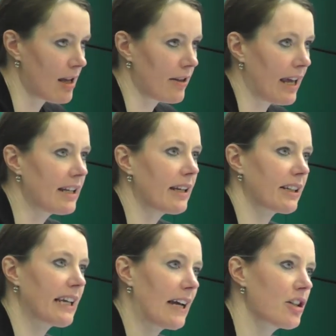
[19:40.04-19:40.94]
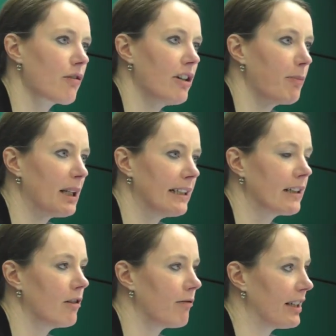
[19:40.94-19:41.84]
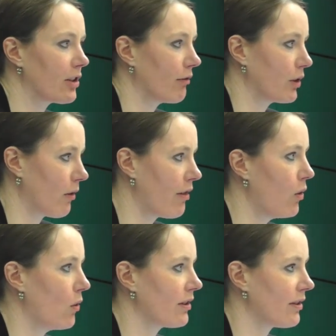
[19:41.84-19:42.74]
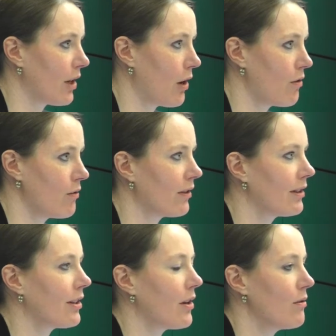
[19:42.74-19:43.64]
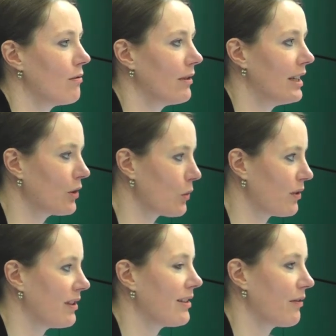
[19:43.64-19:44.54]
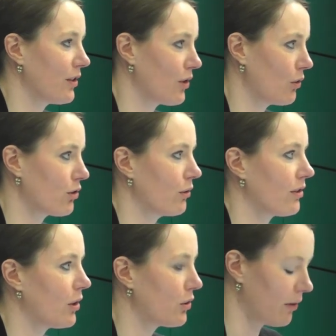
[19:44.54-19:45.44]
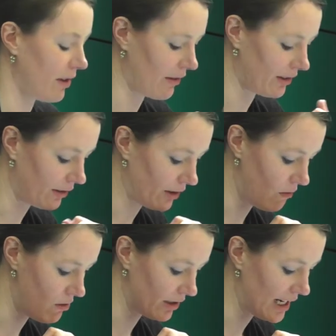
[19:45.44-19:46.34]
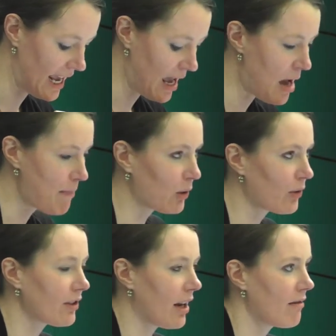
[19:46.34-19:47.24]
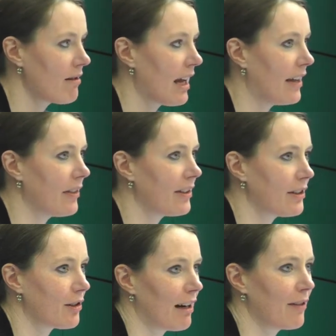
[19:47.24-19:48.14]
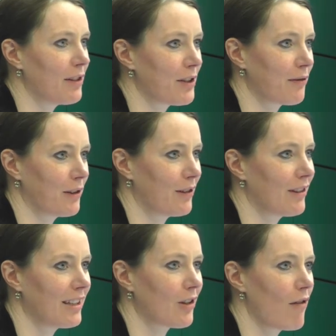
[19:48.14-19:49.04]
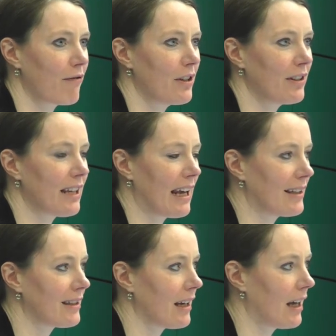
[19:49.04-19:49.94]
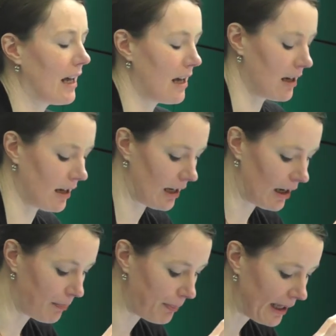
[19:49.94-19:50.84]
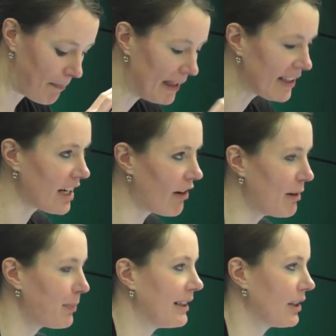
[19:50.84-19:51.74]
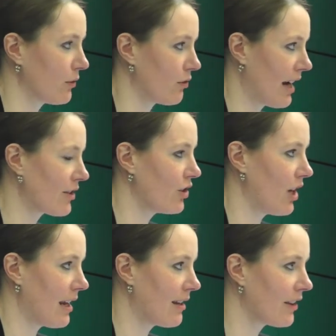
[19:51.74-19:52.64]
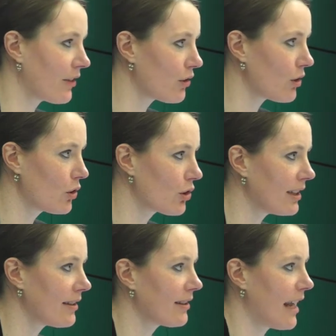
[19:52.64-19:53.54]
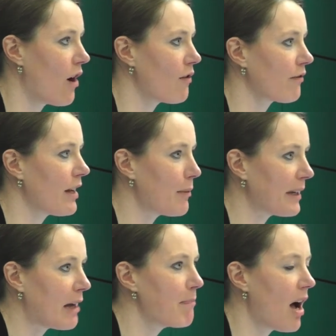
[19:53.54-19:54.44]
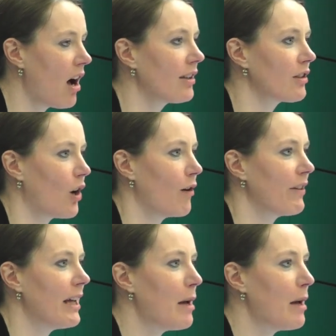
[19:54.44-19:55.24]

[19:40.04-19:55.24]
Then as a category of political and philosophical thought, so discourses of the social theories and so on. But also, and this is the relevance for this conference, as a military and political strategy, that the social itself became part of